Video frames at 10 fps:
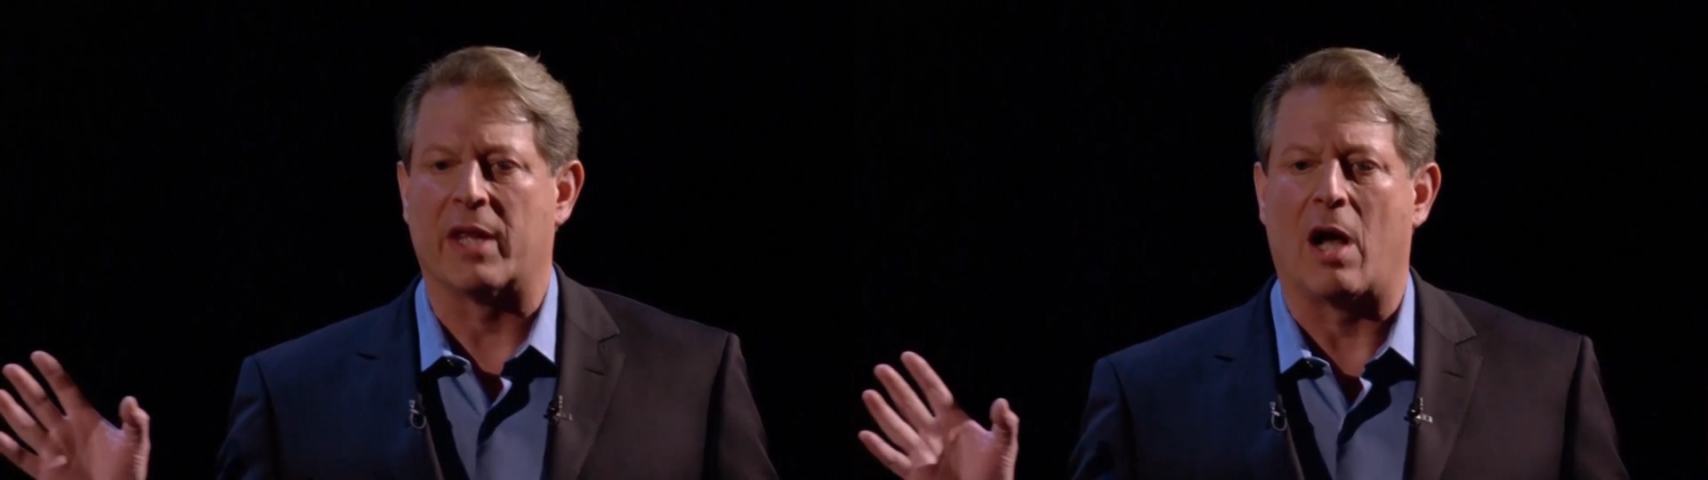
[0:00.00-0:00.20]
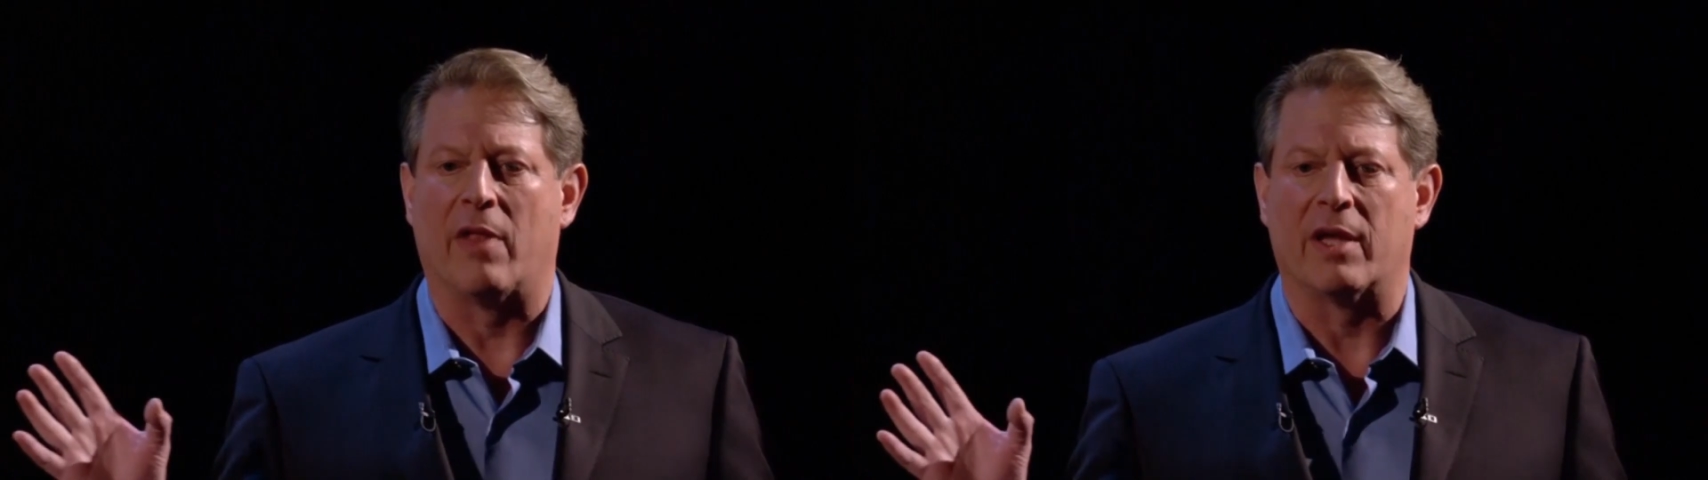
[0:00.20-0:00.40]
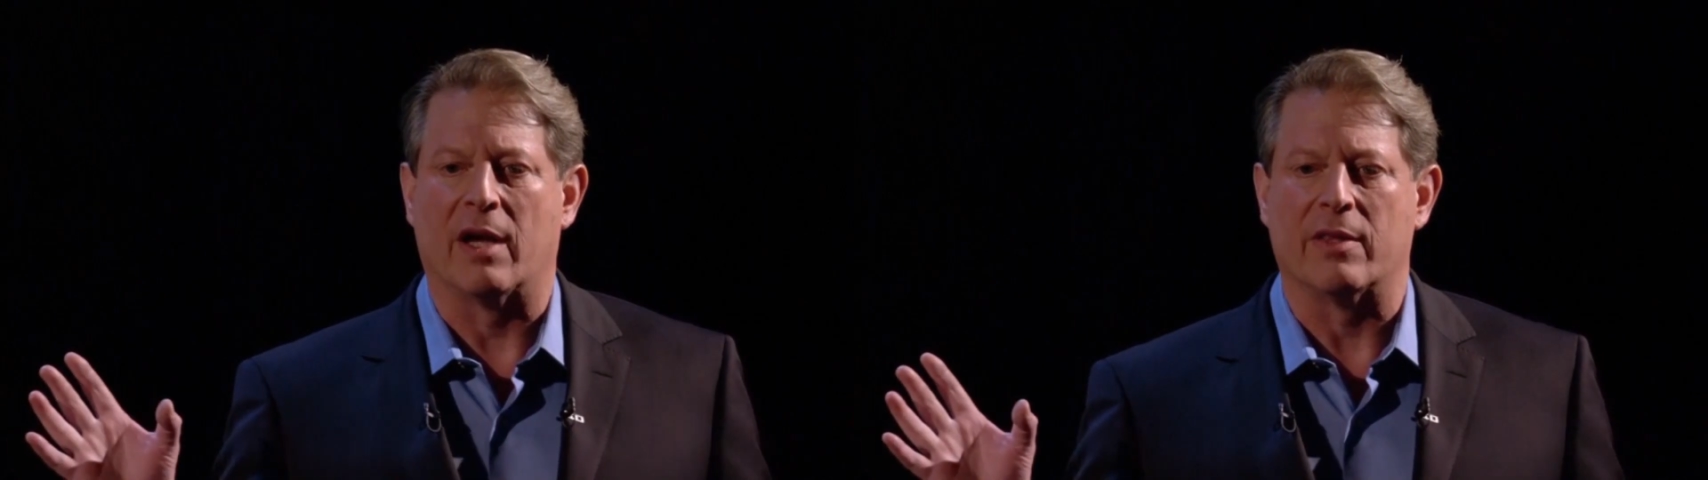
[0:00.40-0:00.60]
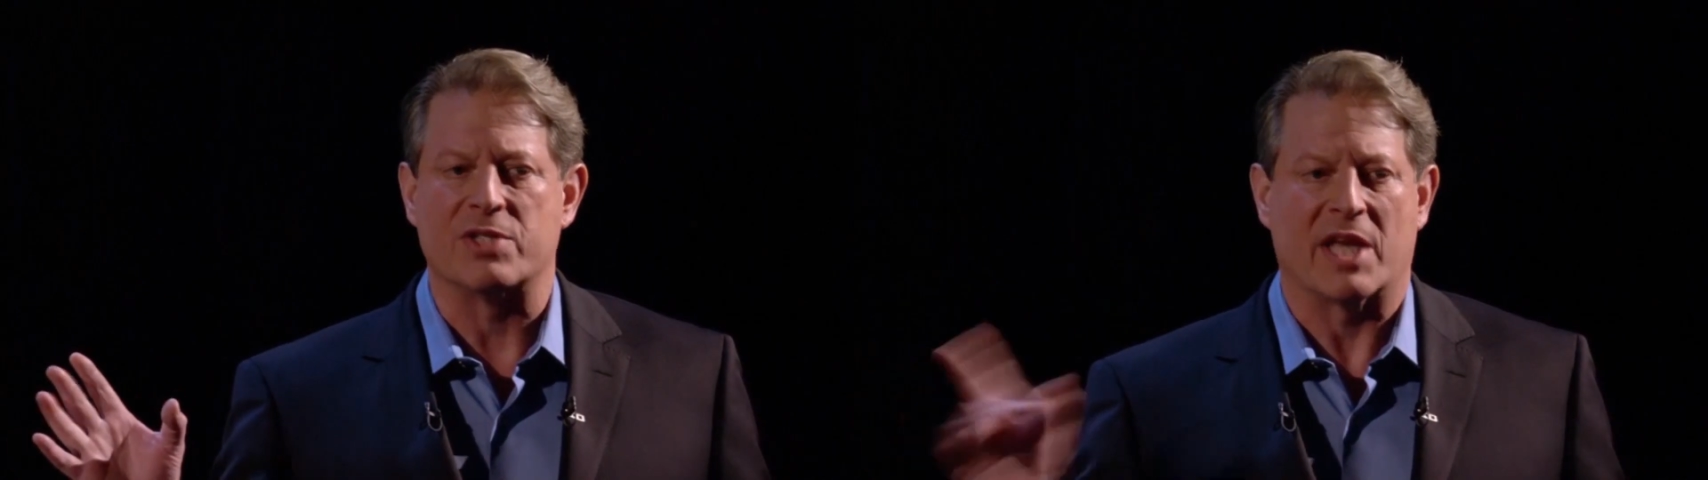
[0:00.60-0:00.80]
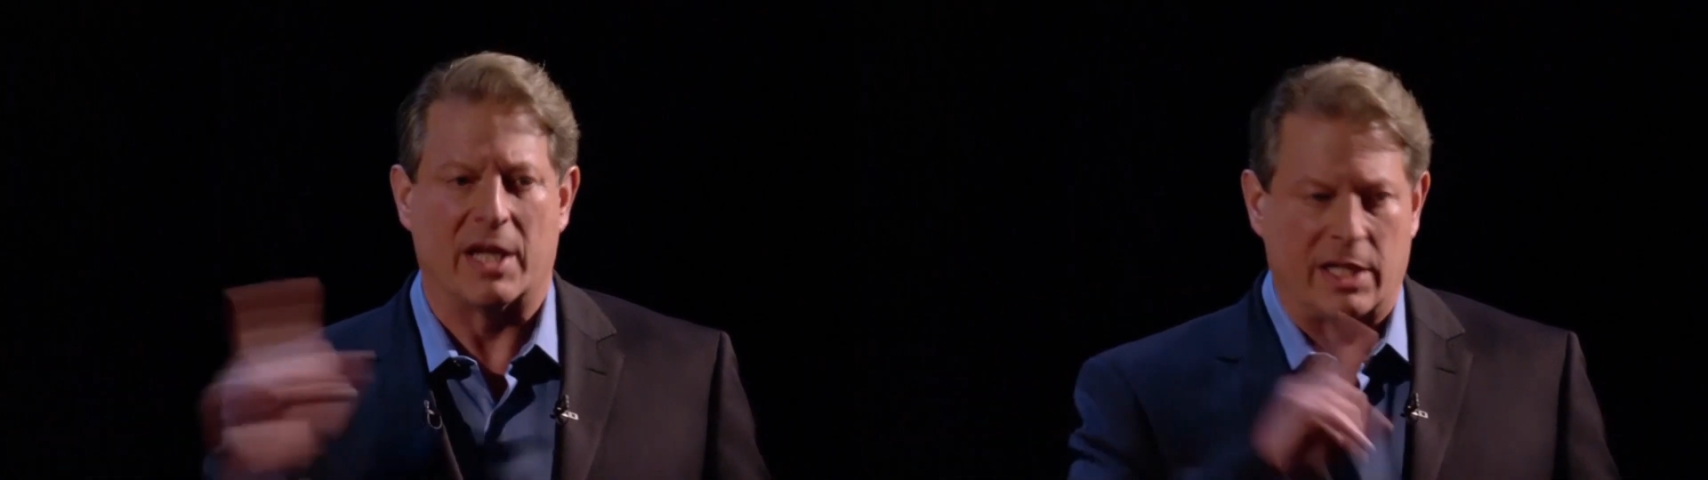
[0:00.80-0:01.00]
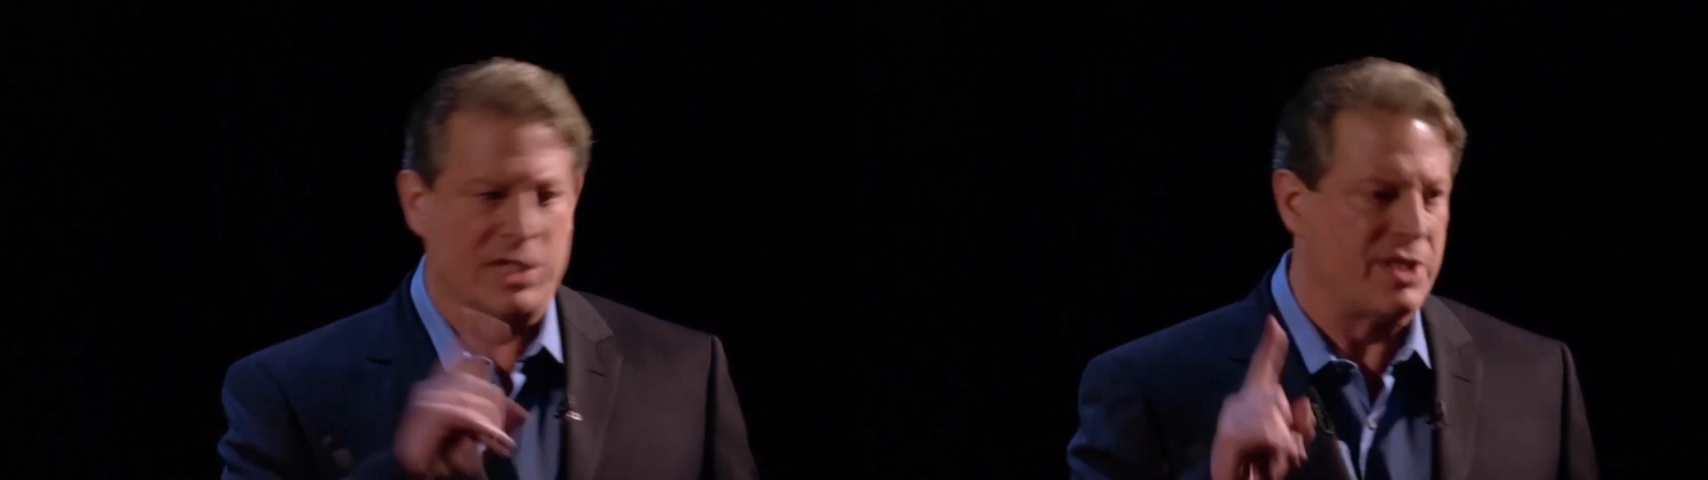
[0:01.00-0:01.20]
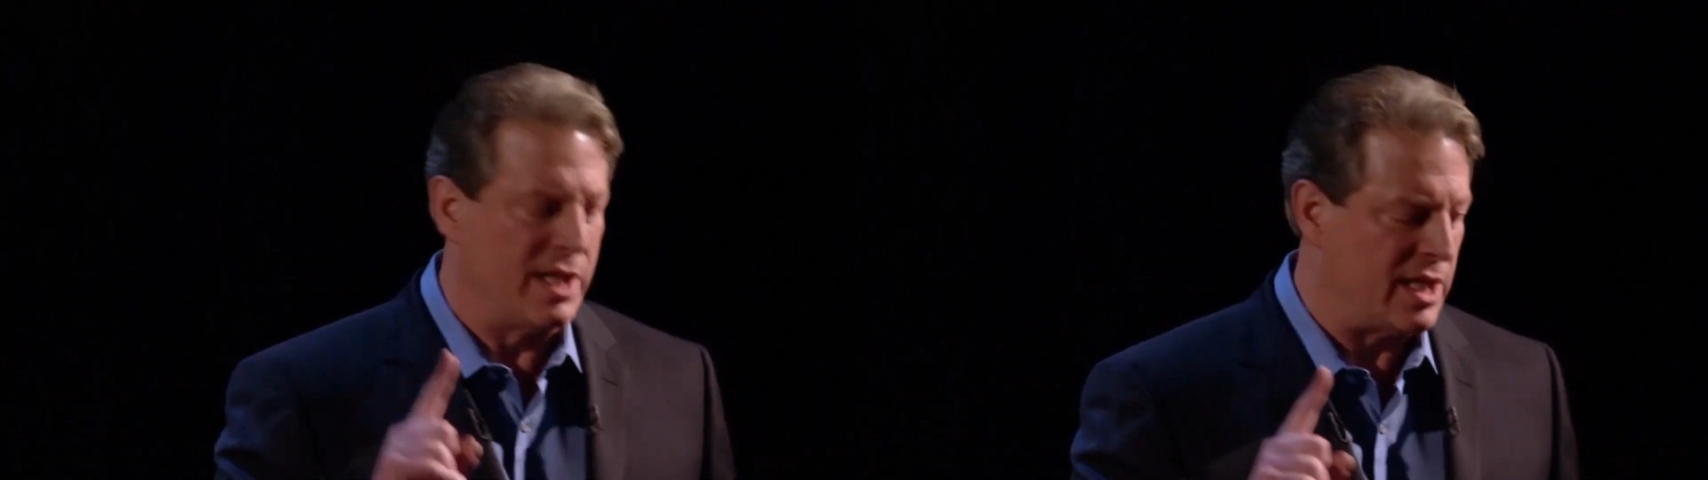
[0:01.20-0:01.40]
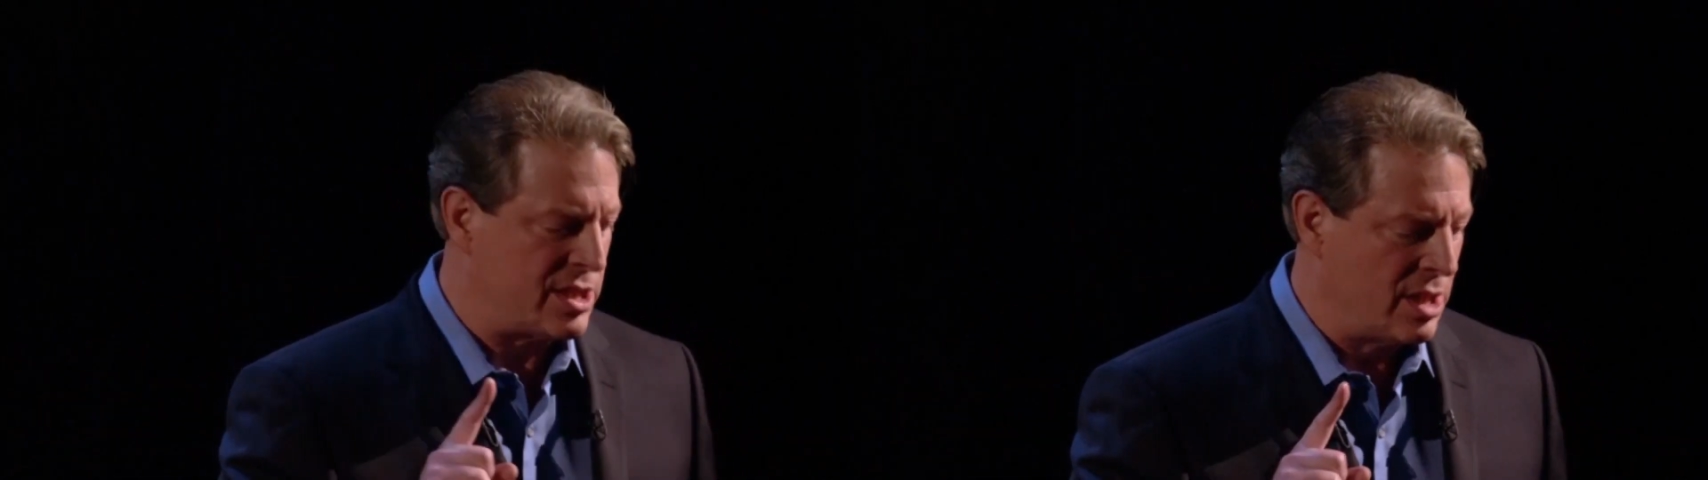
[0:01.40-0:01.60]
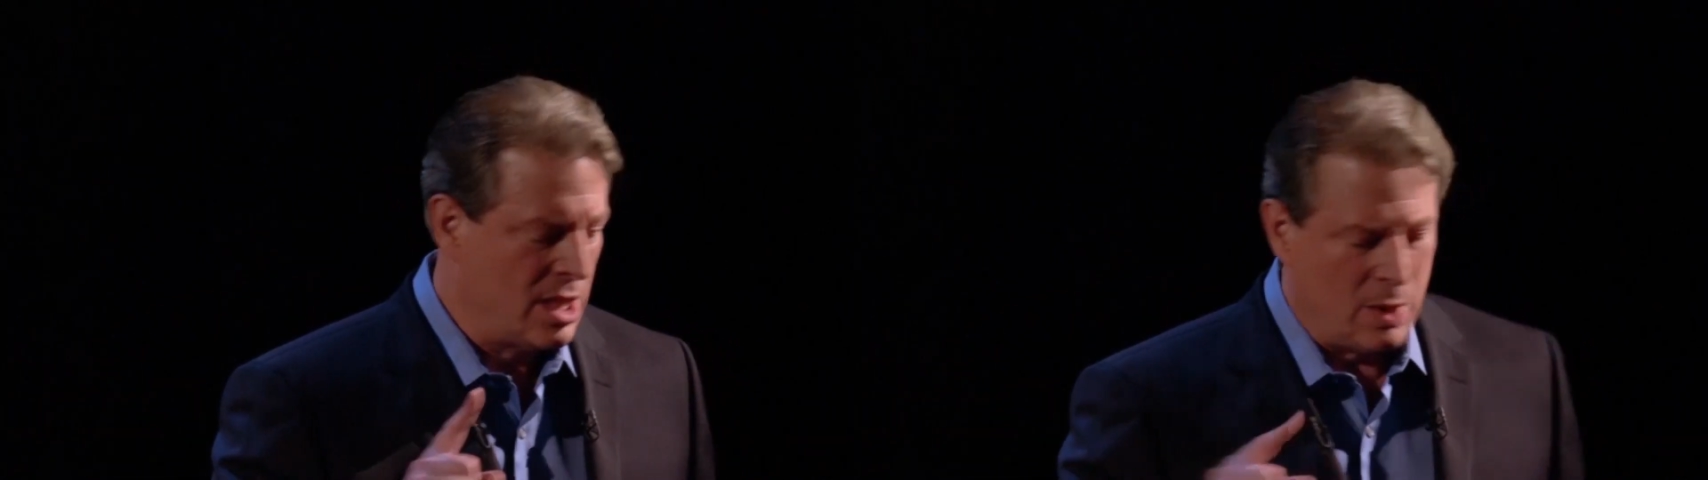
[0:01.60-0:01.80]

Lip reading: than all the others, and it is this.